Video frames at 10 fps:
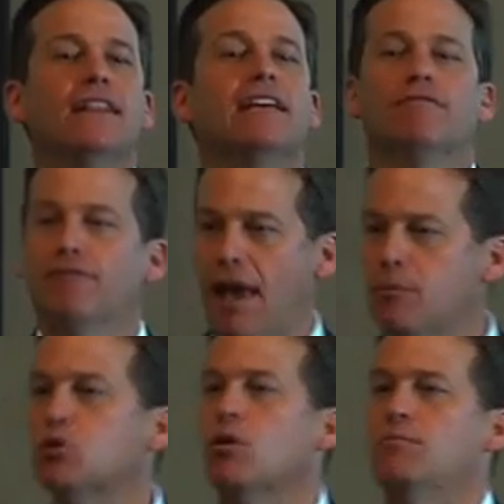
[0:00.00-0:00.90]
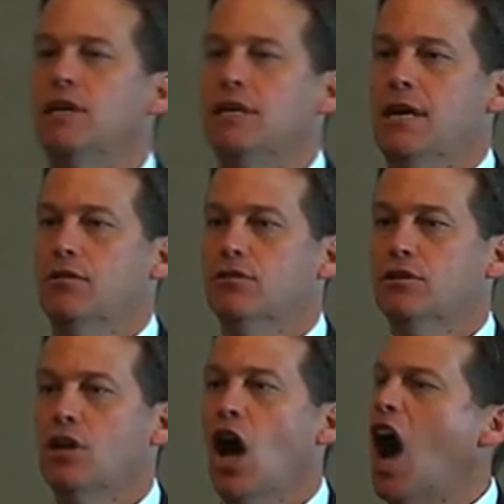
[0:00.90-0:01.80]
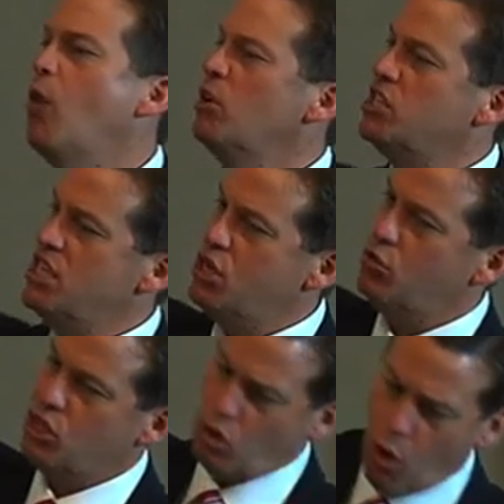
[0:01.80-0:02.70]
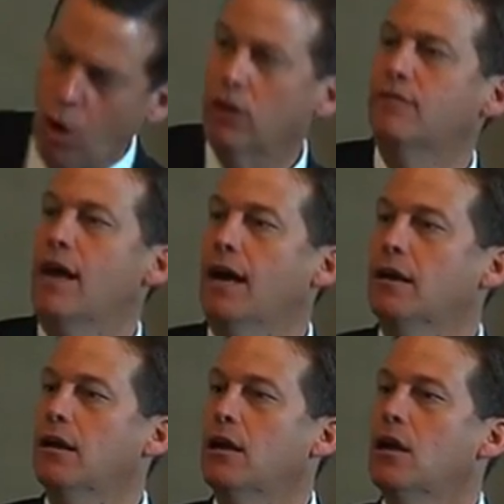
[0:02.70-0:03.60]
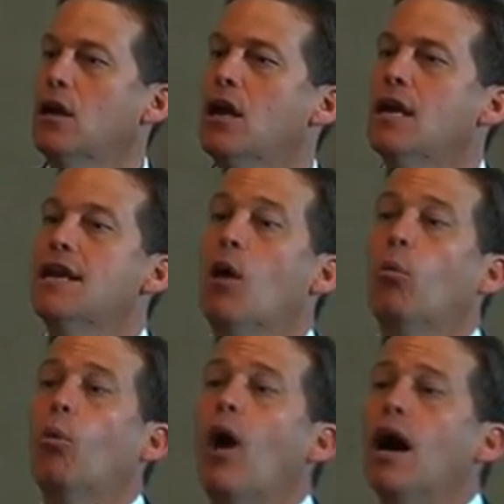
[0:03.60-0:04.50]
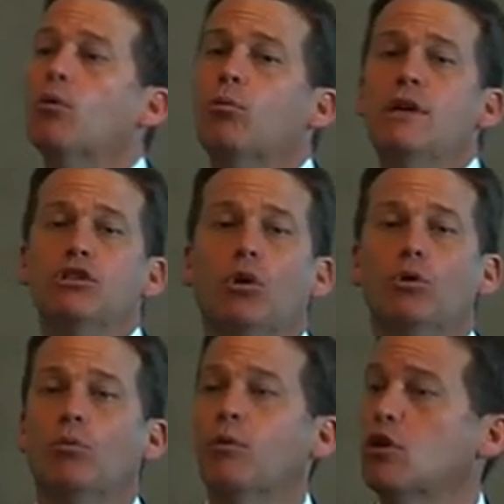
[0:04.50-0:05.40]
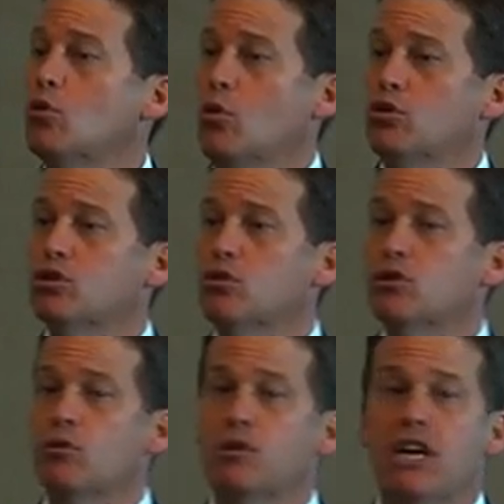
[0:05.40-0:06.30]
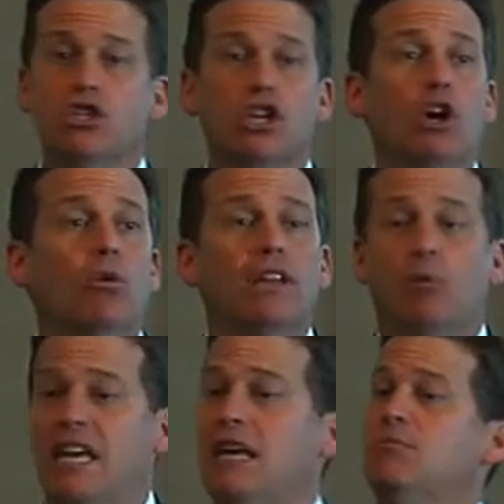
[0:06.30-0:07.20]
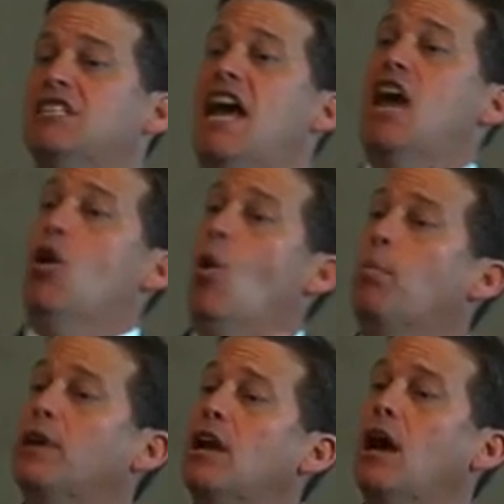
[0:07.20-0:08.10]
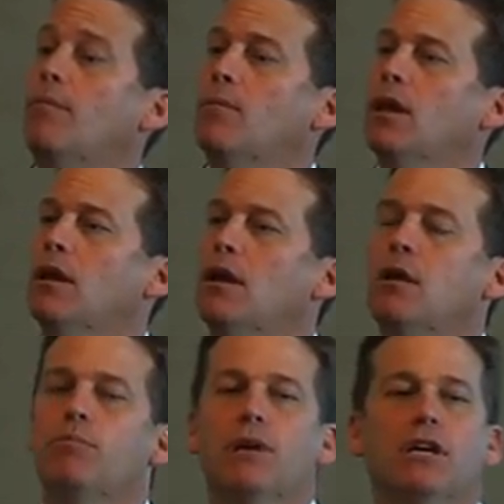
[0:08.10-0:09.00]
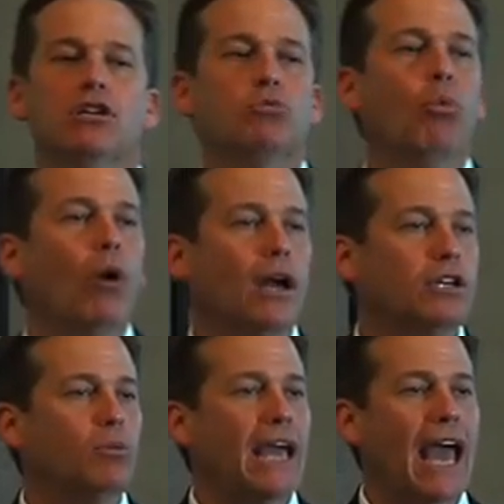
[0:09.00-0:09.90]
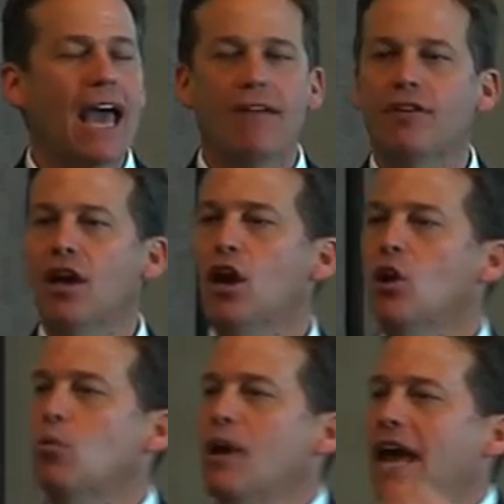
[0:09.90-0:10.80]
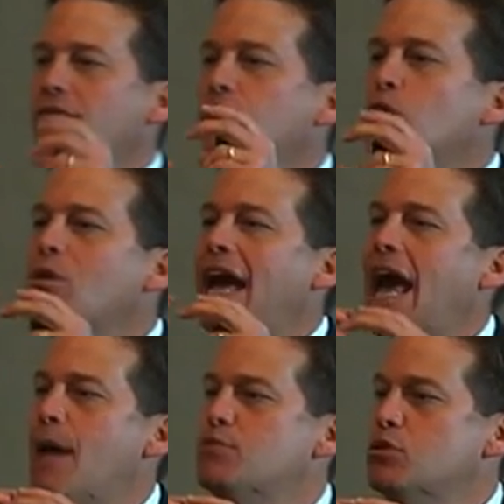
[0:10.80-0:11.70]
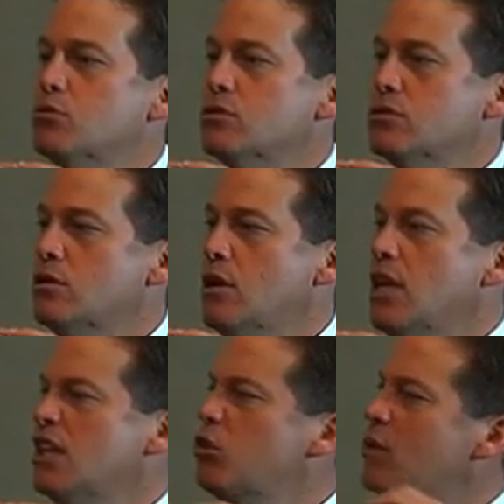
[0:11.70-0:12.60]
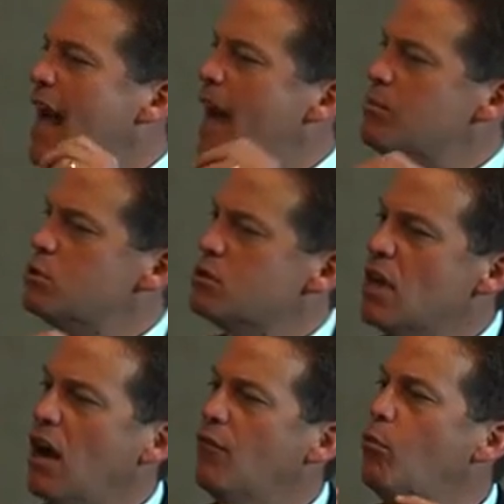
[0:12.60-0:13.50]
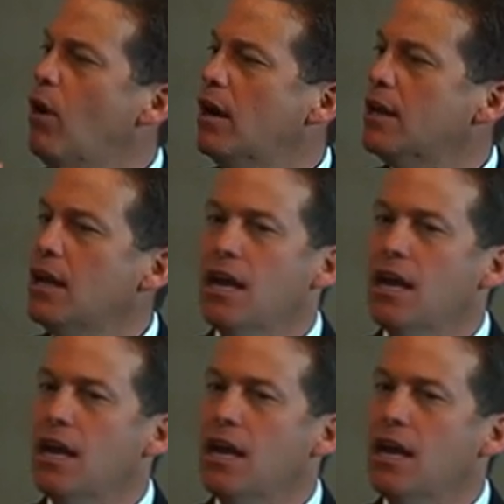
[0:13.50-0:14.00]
the inflammatory mediators. I want to decrease all of that. Now, why were we told when we were in oral surgery rotation to go in there with a hemostat and open it up? Because what do we have? We have little capsules of what?